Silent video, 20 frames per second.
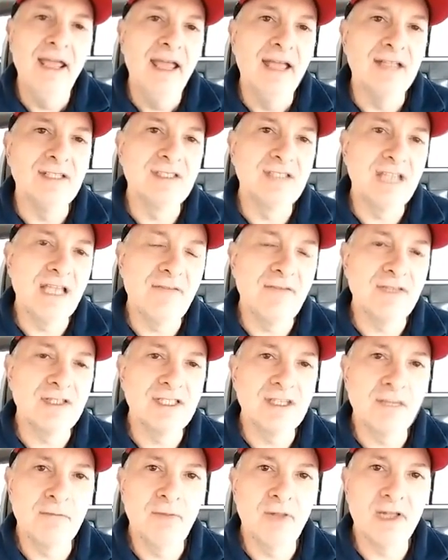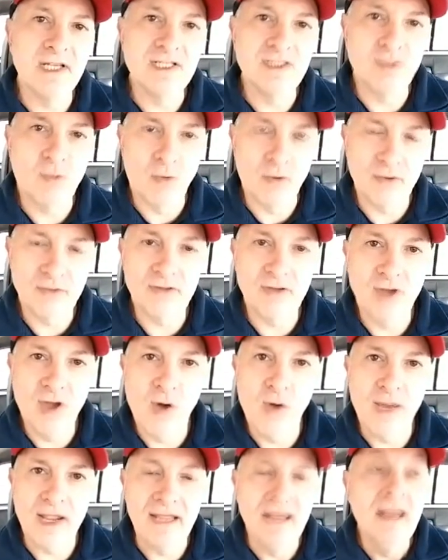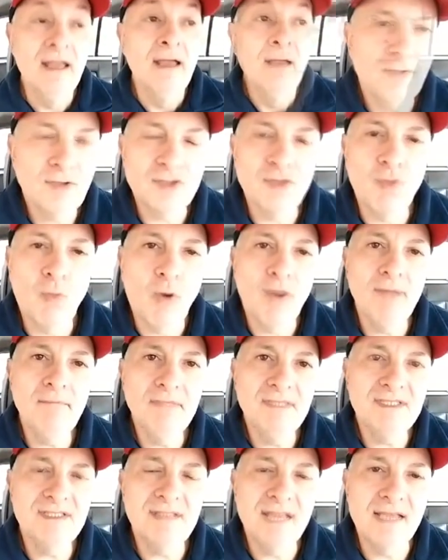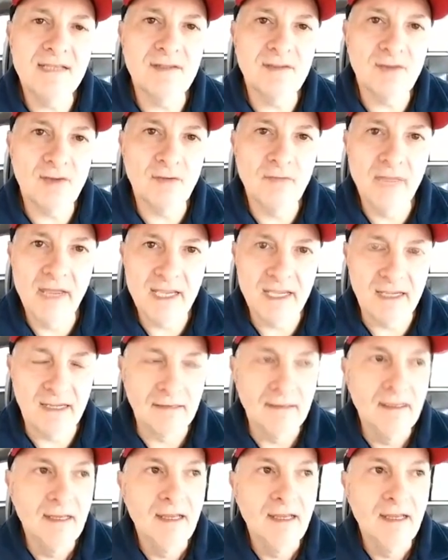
and see if it's someplace worth going. There's one mistake that they're making.